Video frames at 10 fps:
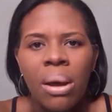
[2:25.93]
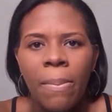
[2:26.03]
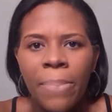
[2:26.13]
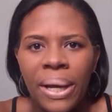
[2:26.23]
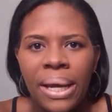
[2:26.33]

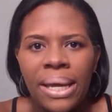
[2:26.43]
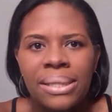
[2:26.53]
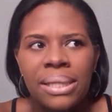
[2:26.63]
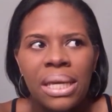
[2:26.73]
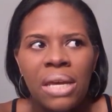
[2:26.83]

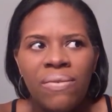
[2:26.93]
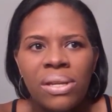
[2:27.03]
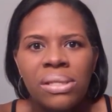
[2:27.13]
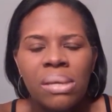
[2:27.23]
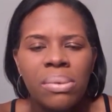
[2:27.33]
but
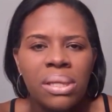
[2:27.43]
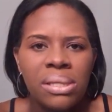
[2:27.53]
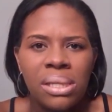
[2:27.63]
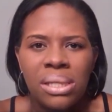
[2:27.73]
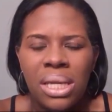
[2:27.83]
even some of the
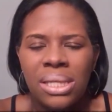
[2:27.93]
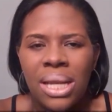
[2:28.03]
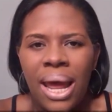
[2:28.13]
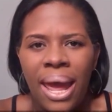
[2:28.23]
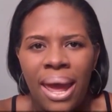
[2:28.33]
16s
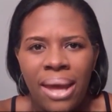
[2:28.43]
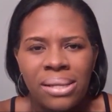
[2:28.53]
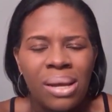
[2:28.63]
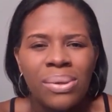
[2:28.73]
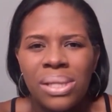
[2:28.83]
that I had,
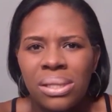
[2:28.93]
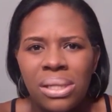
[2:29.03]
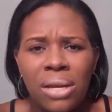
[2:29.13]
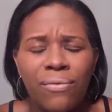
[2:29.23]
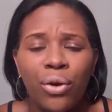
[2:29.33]
because I was
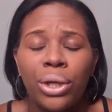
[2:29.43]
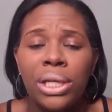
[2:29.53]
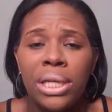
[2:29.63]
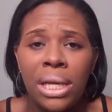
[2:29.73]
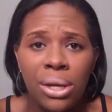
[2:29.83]
16 for
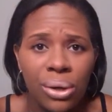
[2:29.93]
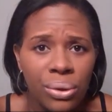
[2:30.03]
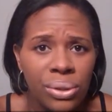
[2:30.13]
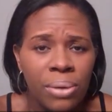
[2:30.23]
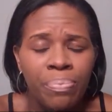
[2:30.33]

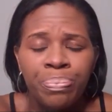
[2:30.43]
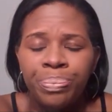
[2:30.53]
years,